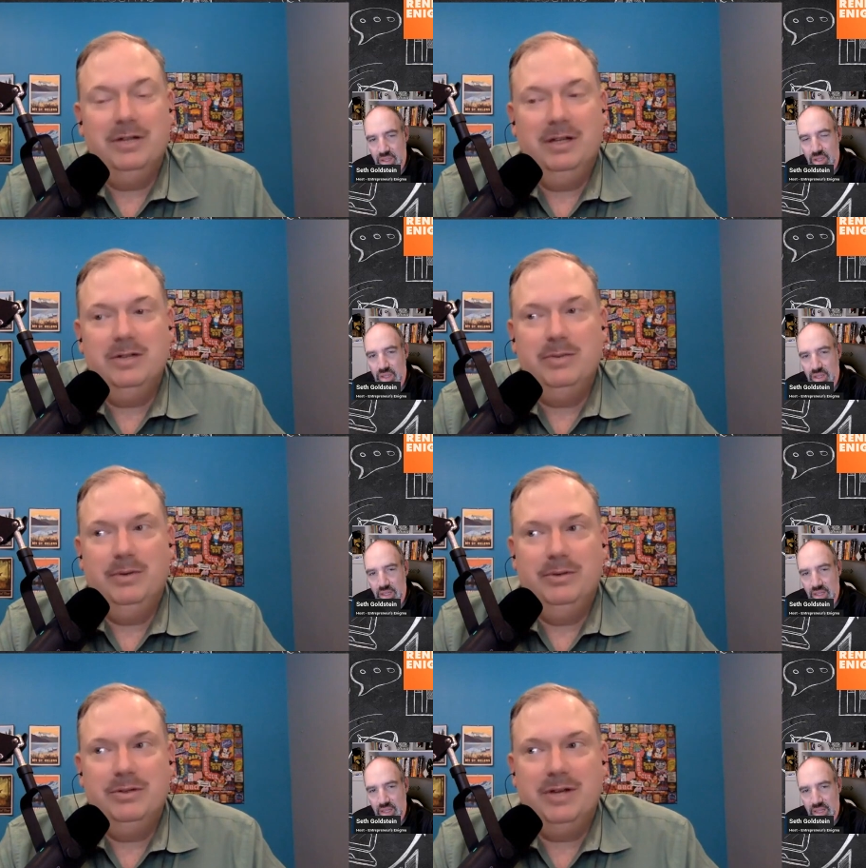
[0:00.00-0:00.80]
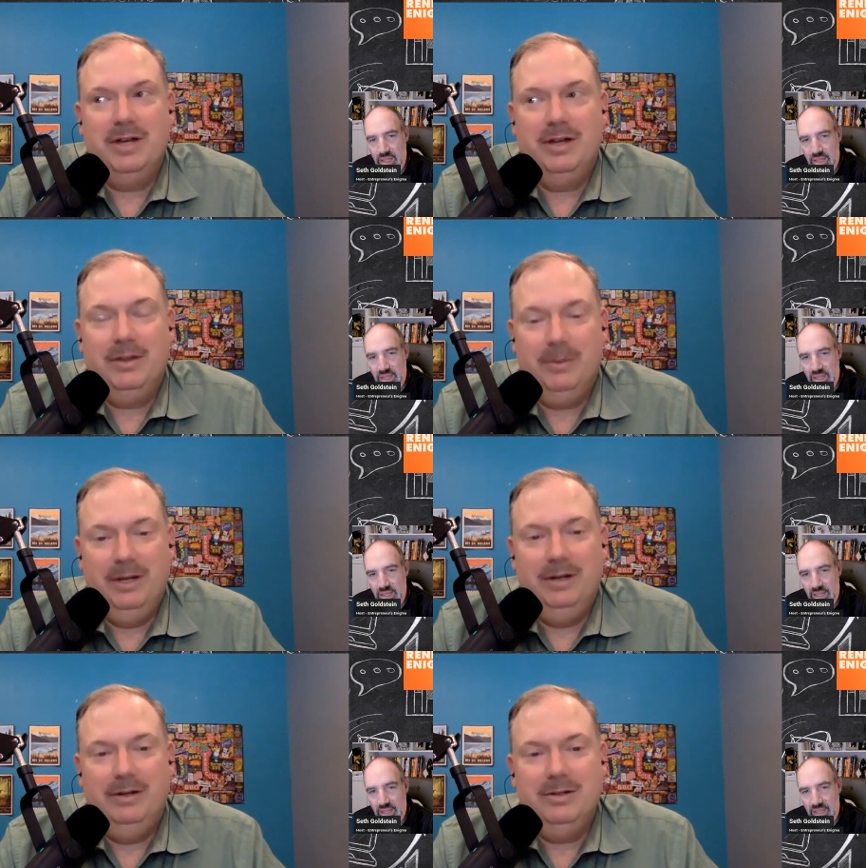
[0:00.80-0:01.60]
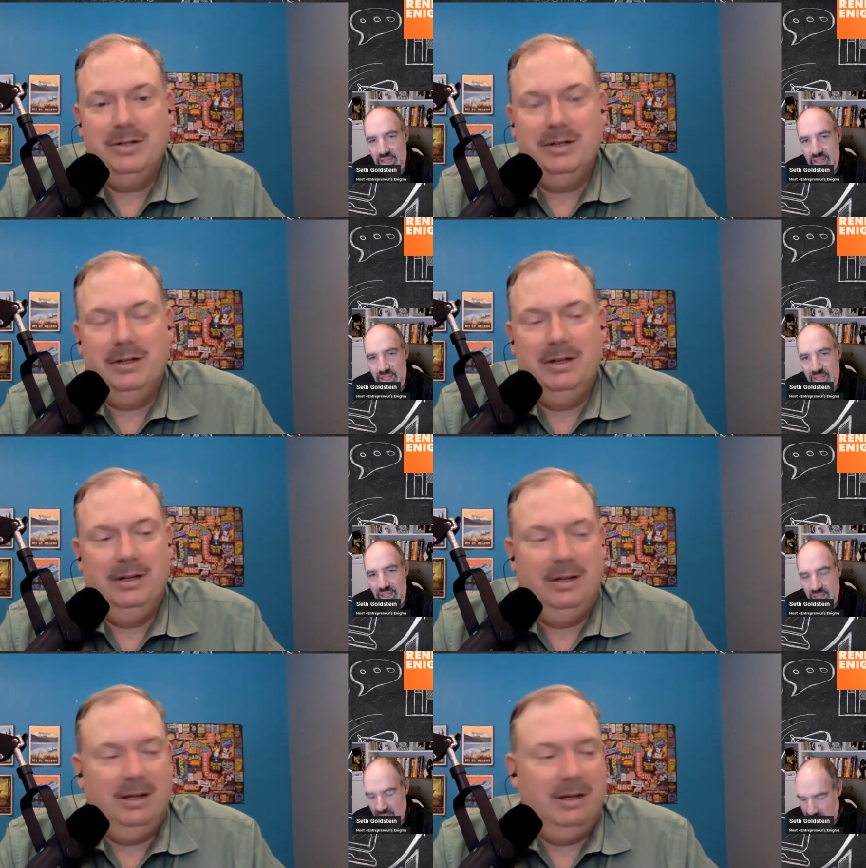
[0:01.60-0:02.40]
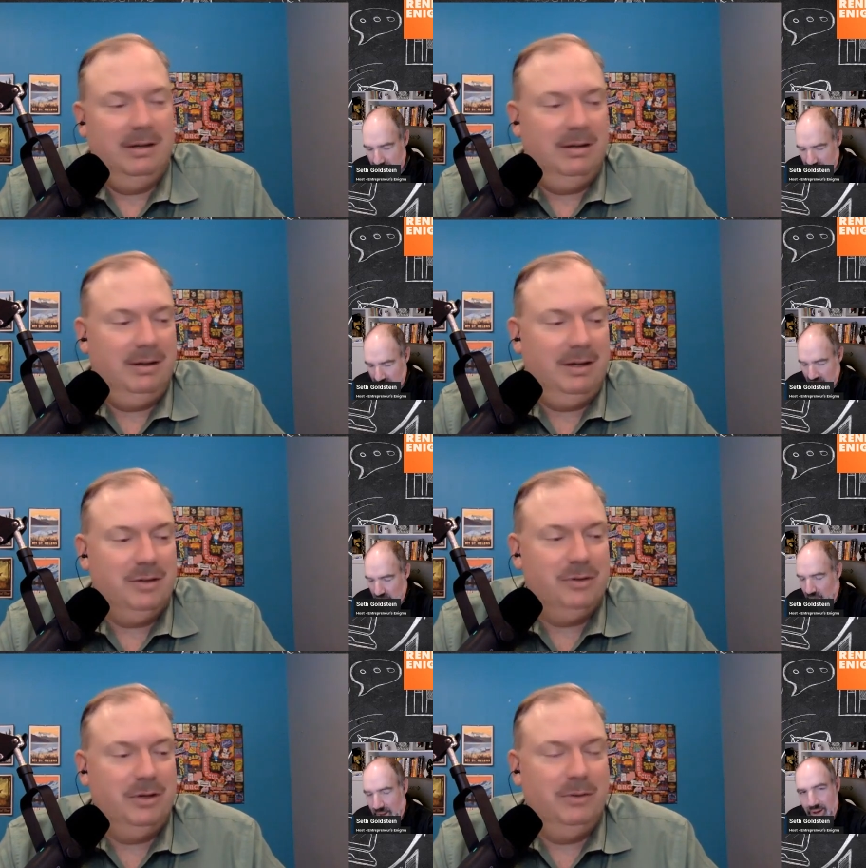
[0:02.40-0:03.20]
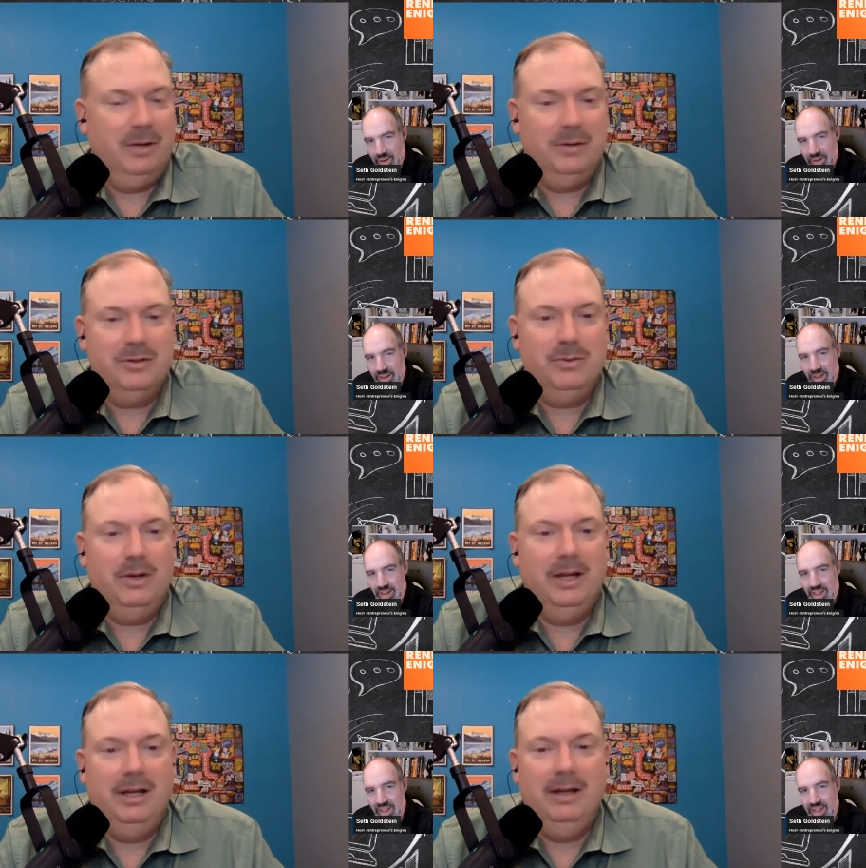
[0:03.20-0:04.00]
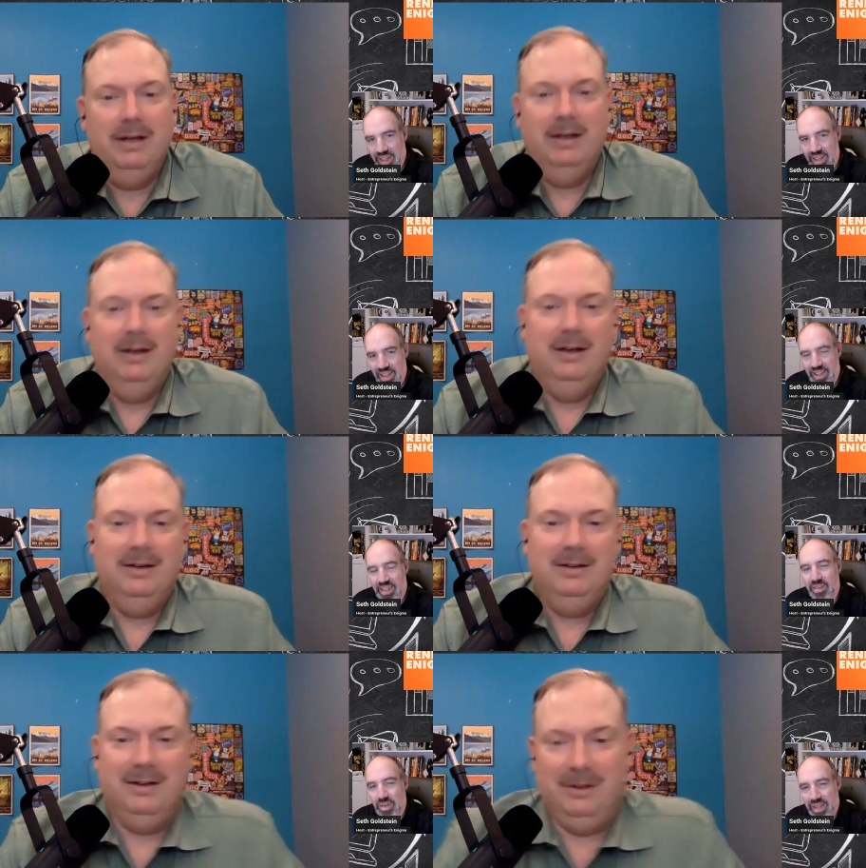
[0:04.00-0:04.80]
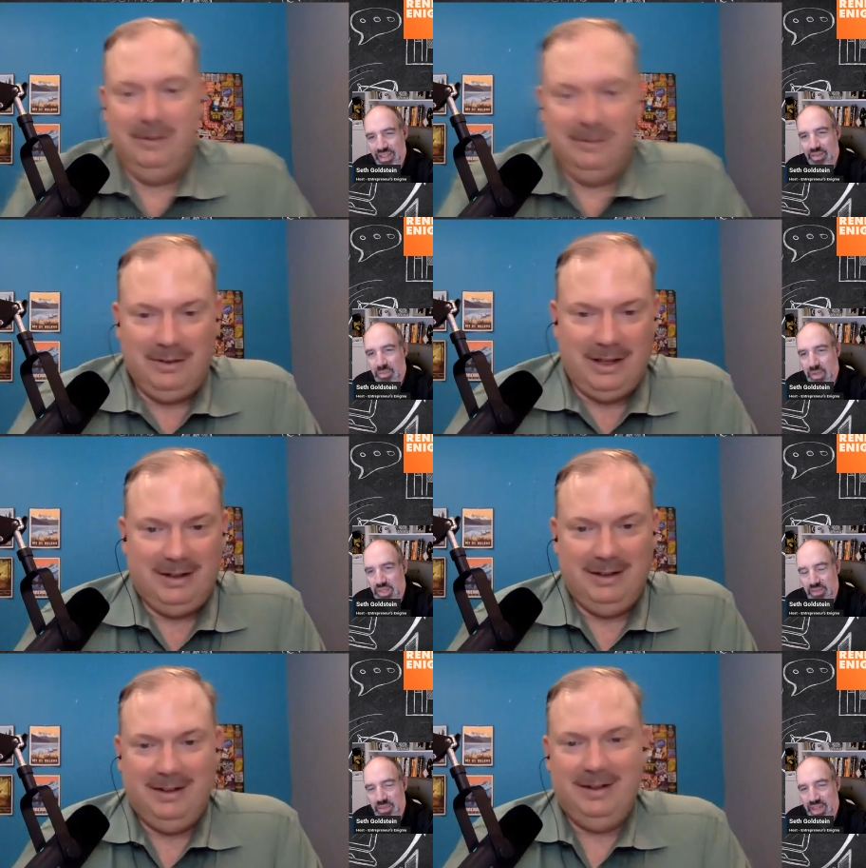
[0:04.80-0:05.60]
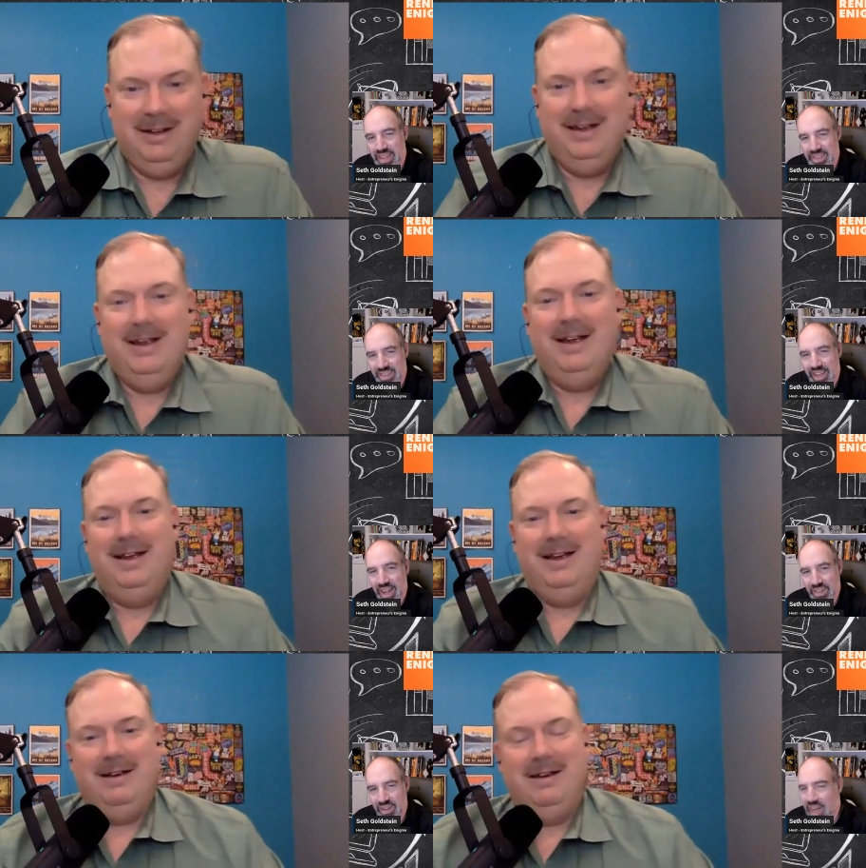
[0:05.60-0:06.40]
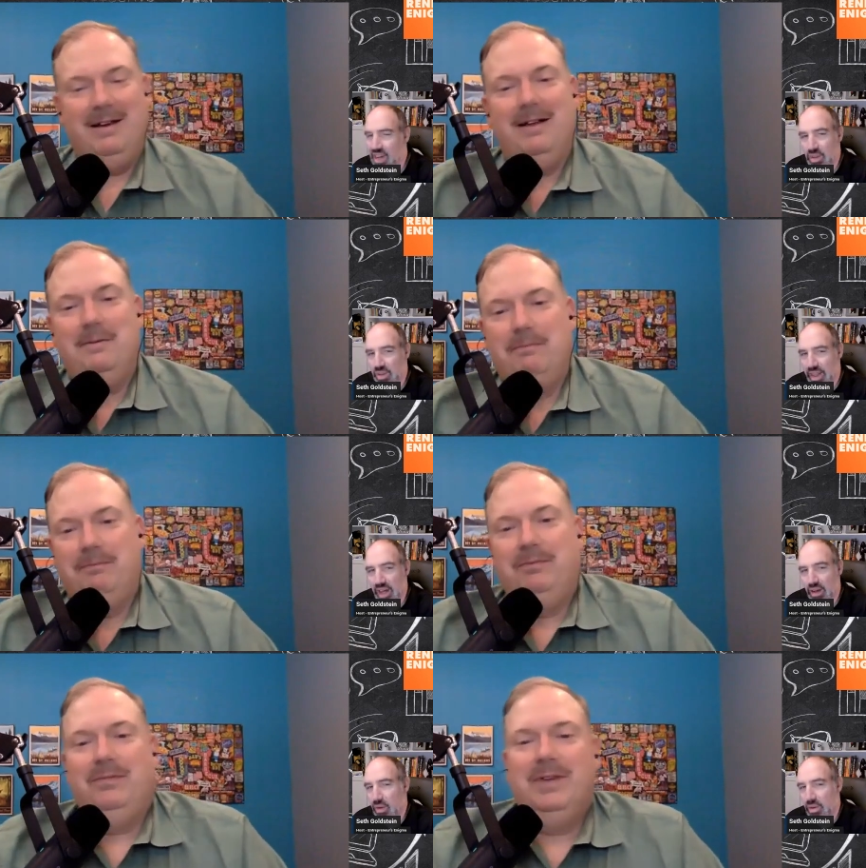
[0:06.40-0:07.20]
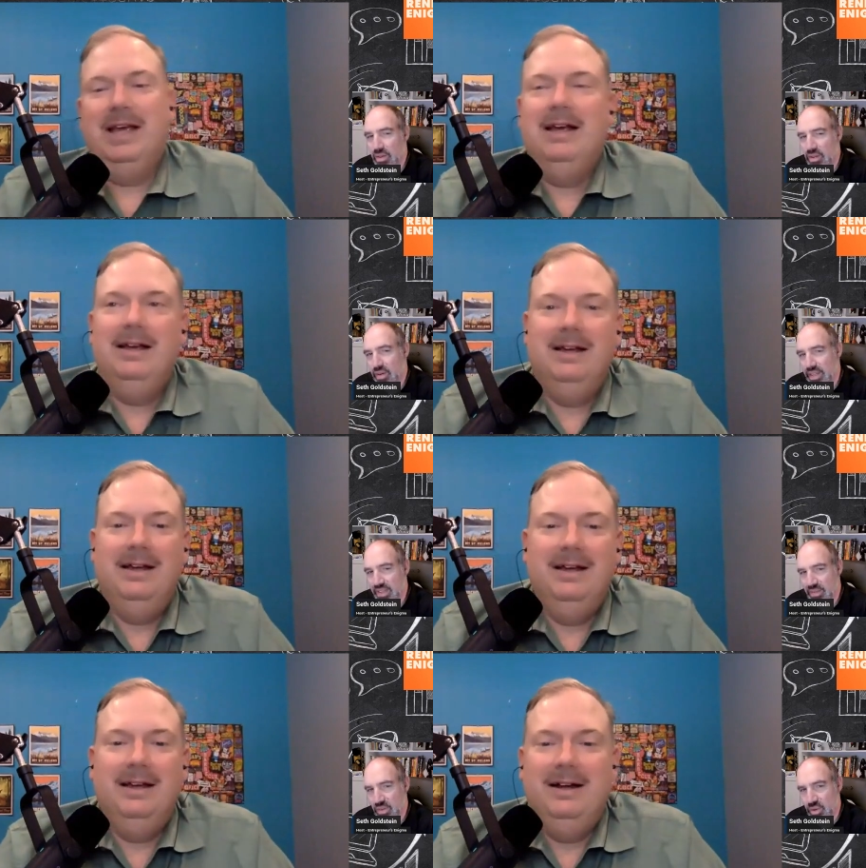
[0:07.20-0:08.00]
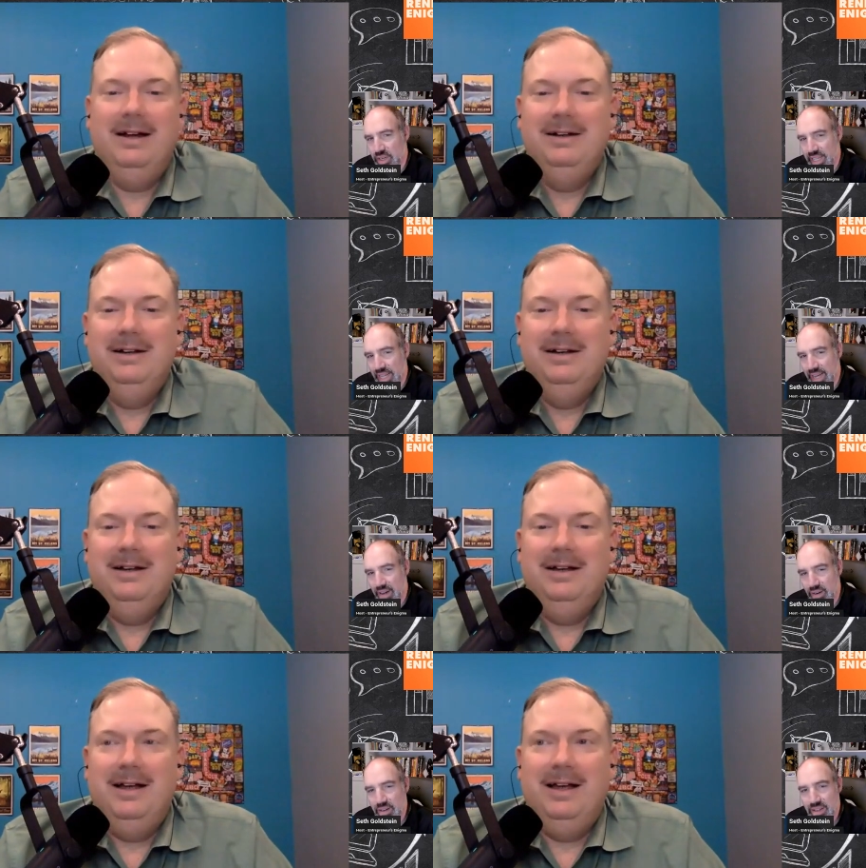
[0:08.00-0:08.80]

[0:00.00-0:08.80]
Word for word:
Speaker 1: enlistment was uh, three years, and uh, I
Speaker 2: joined wow. when I was twenty. Yeah, so like, so most like, kids get out. They're like, I don't know what the hell I want to do. I need some straightening out.